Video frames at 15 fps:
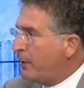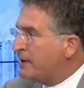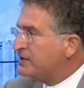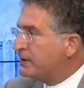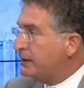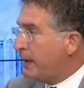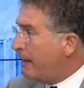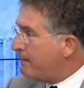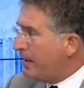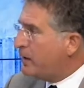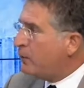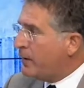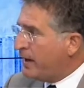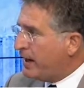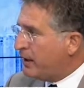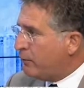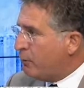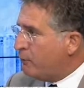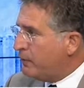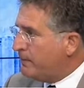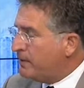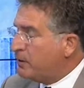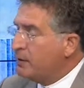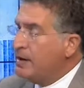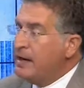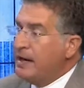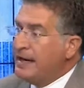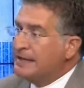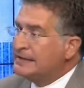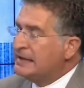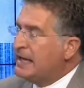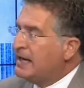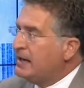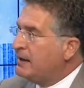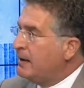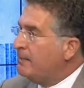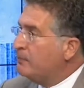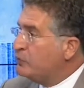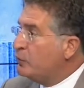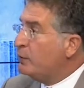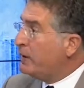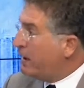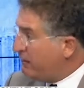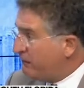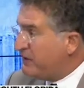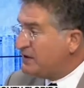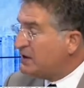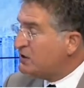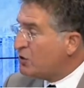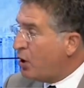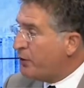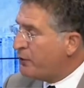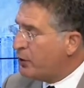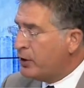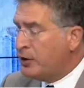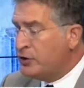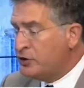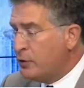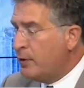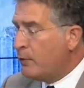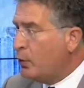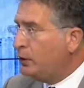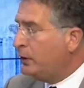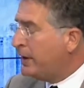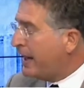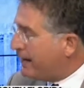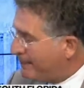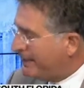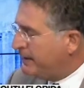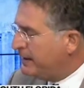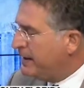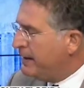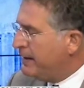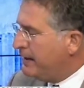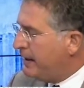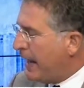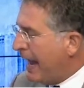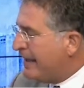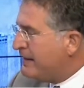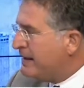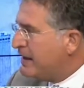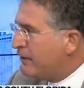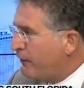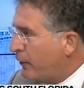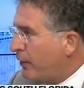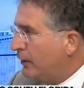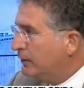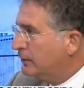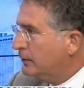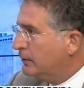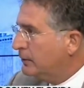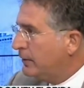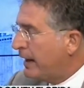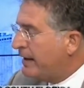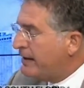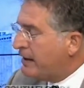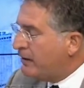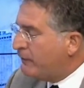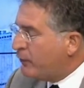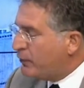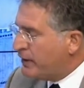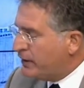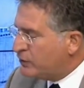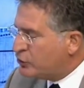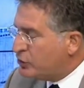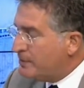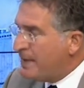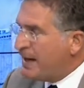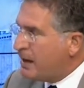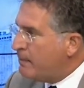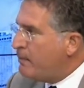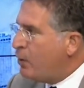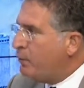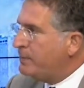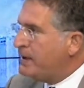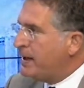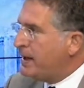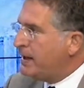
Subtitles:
president, and by the way, I agree with him here, is letting them do it. And if this is all they're going to do it, we'll look at it. But I think of her. I think of her that she may come home